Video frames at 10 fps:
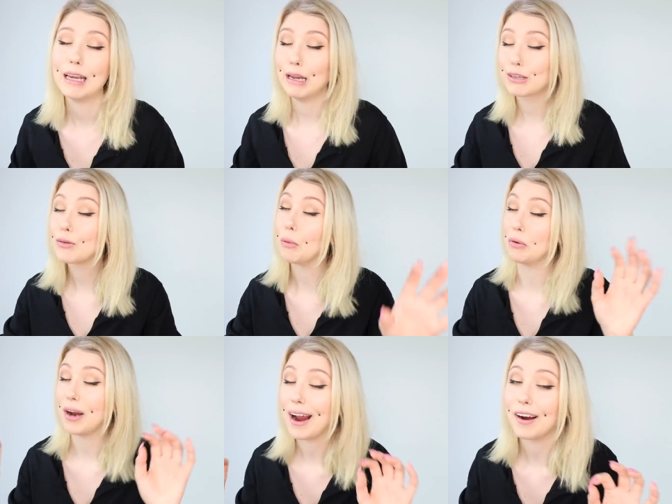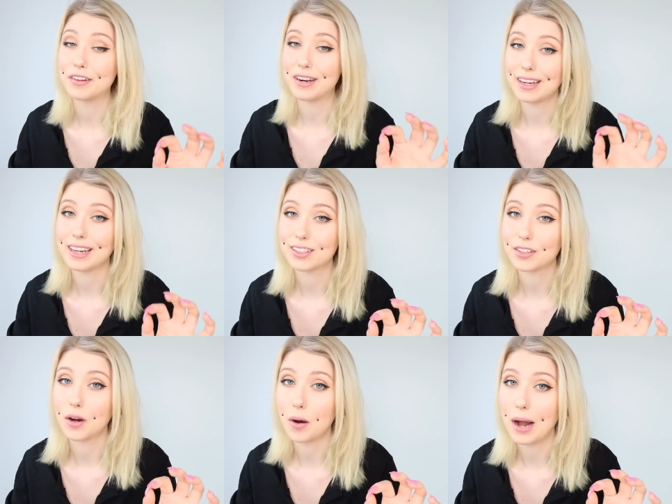It's rare that I get
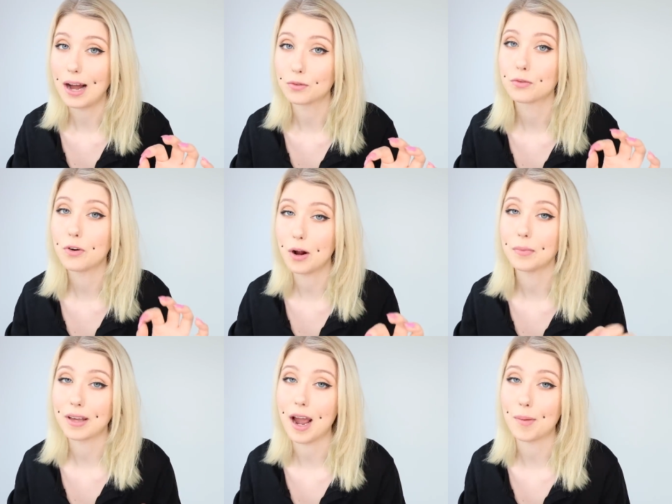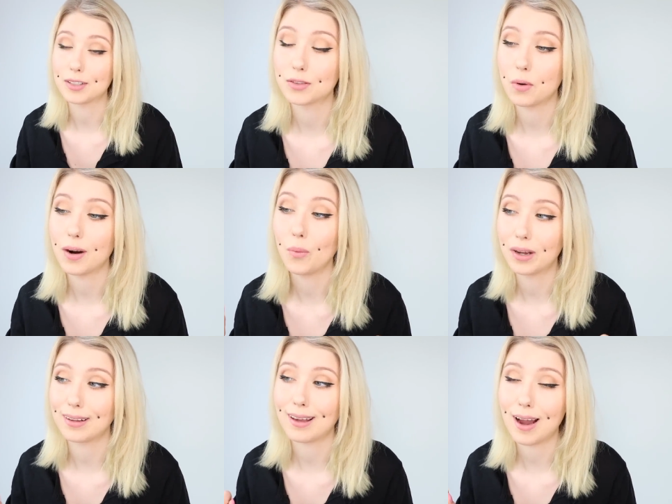to go out from the camera store
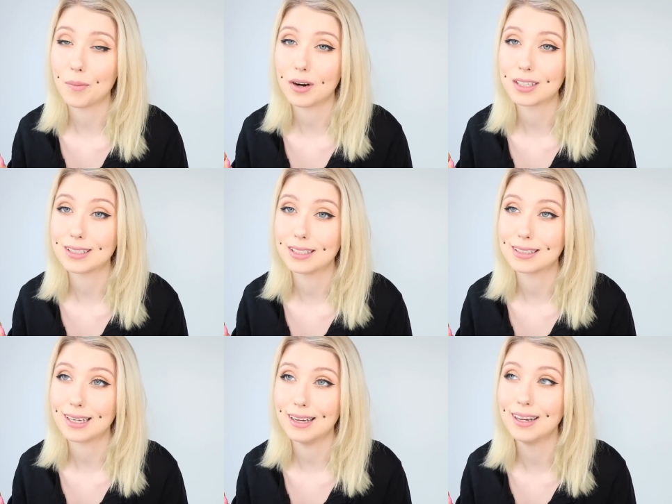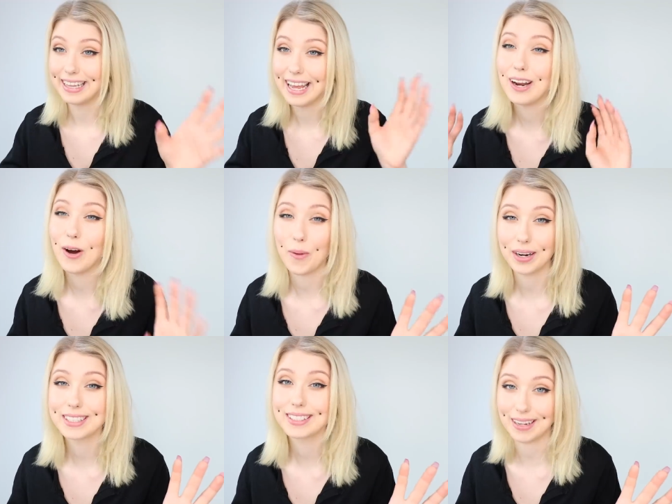with a camera because they don't
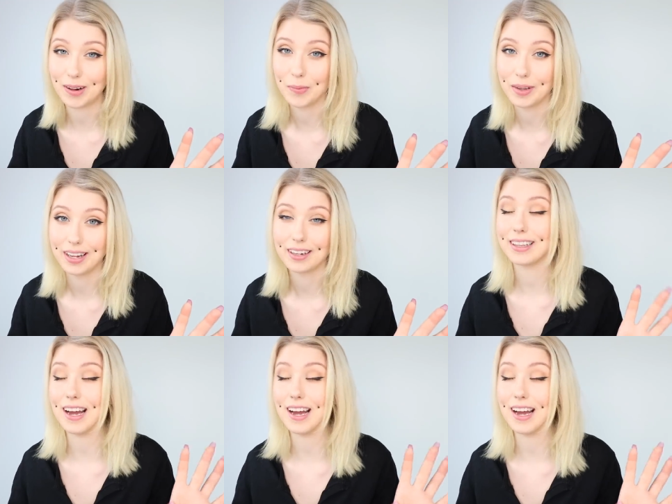want to sell me it.